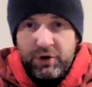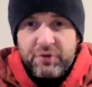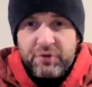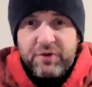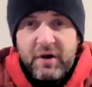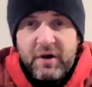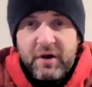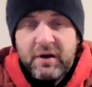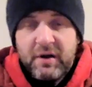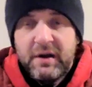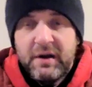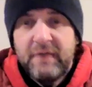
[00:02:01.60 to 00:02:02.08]
you're
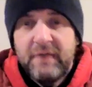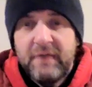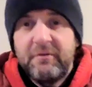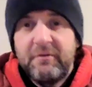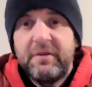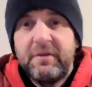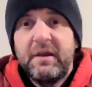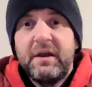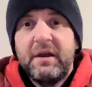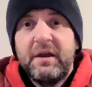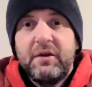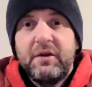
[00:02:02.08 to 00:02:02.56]
dunking
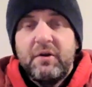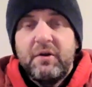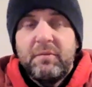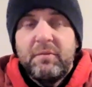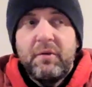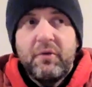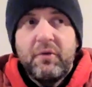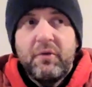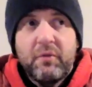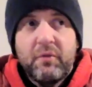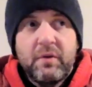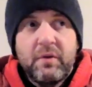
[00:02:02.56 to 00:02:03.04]
everything, you're up
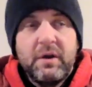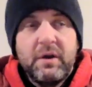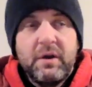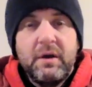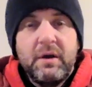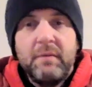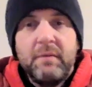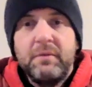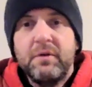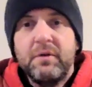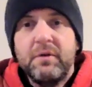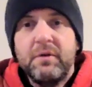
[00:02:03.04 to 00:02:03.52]
on the
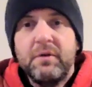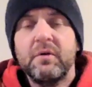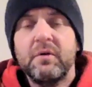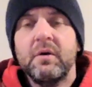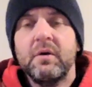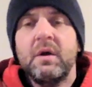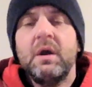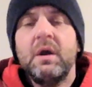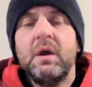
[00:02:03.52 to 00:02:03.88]
rim, you're